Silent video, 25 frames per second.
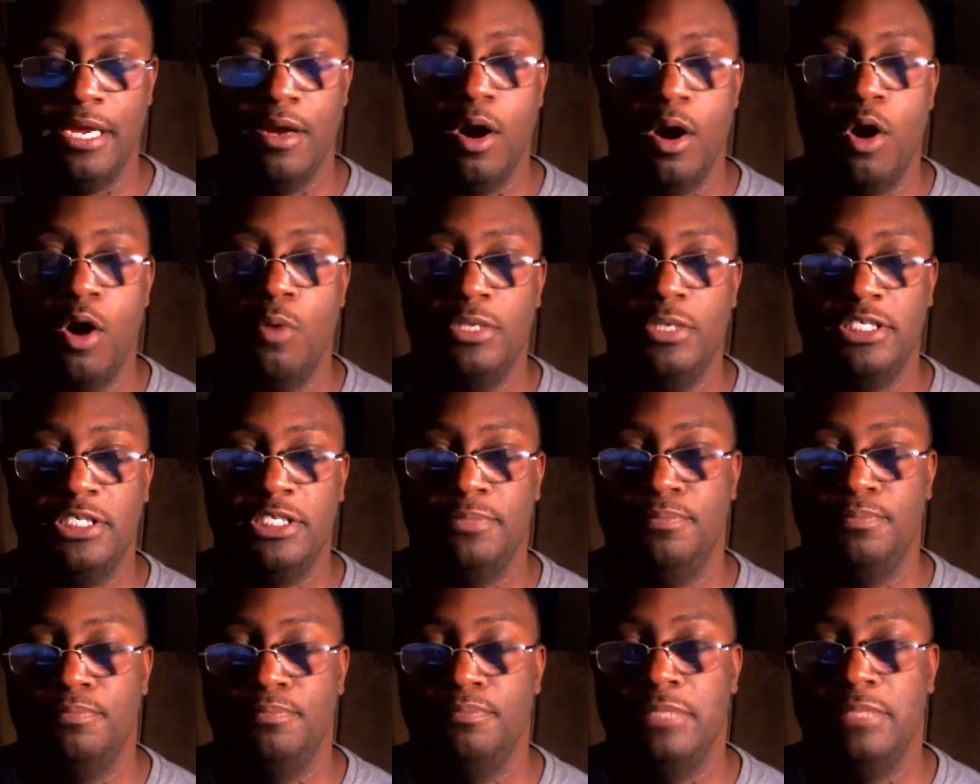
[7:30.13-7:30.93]
Always
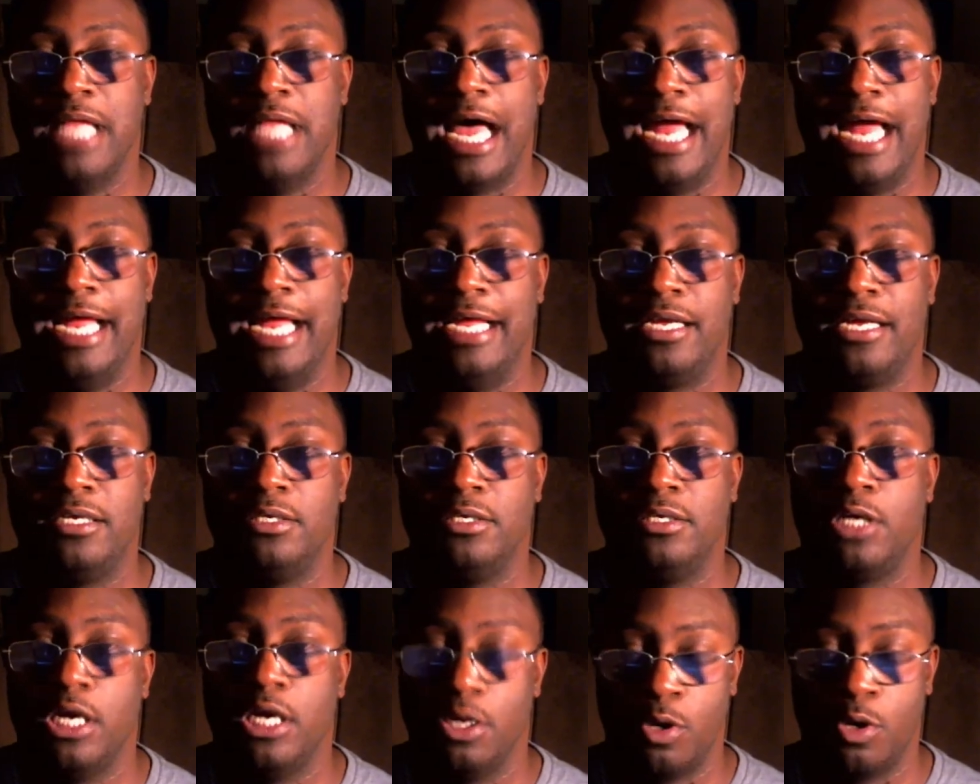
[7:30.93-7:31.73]
like
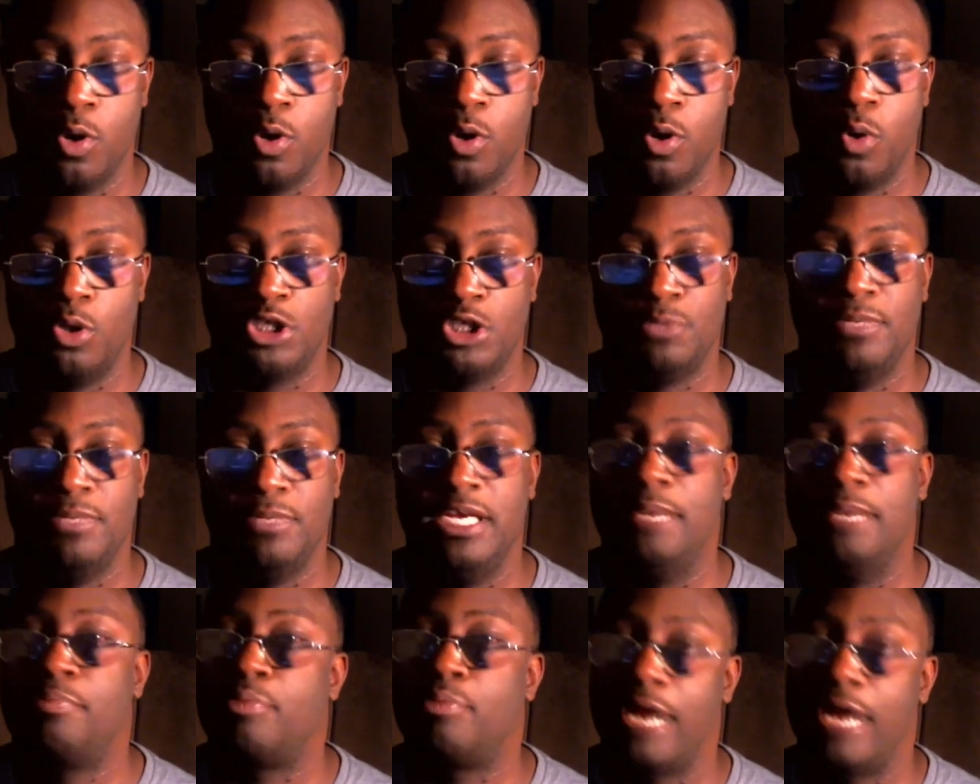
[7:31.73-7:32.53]
encouraged
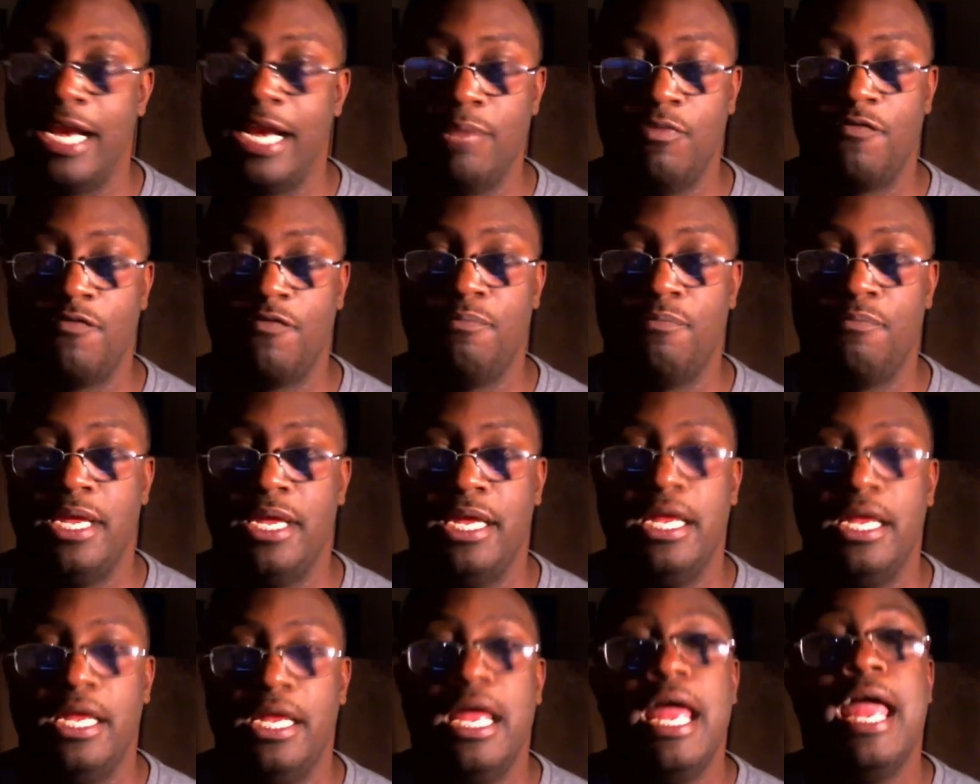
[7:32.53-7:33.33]
me, prayed with
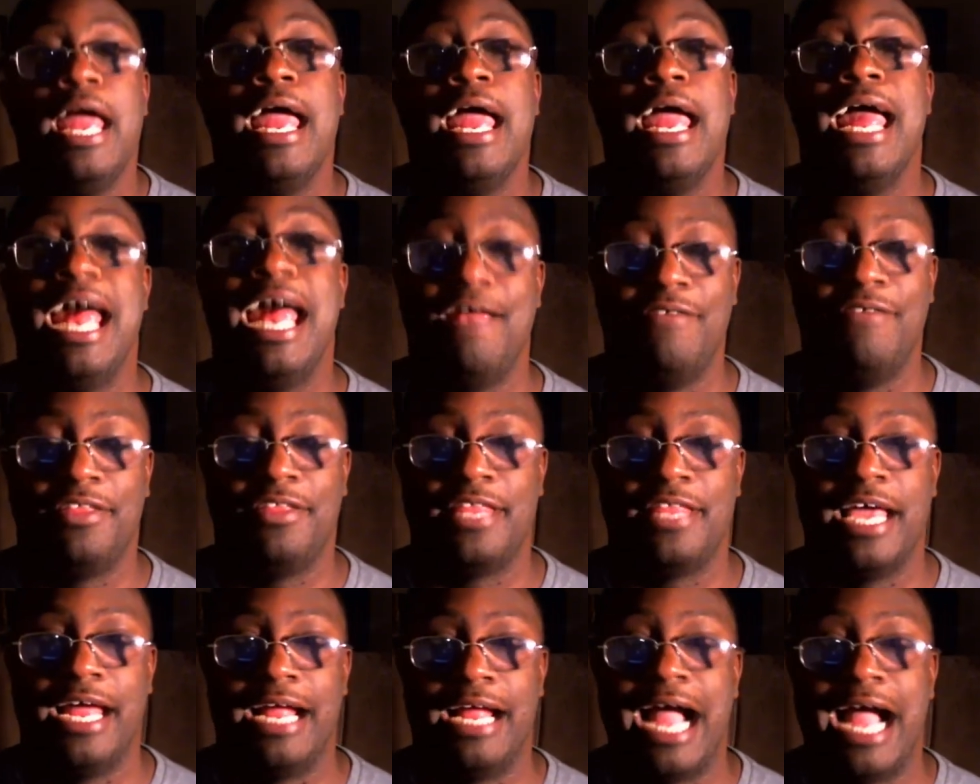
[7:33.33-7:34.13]
me,
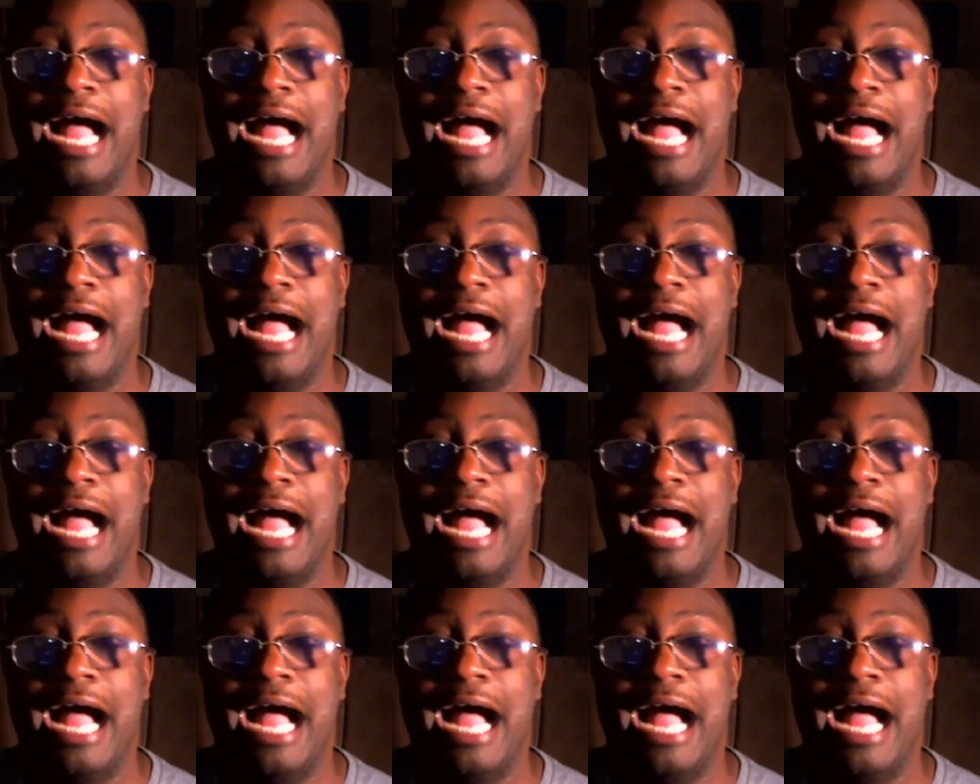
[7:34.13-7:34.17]
everything.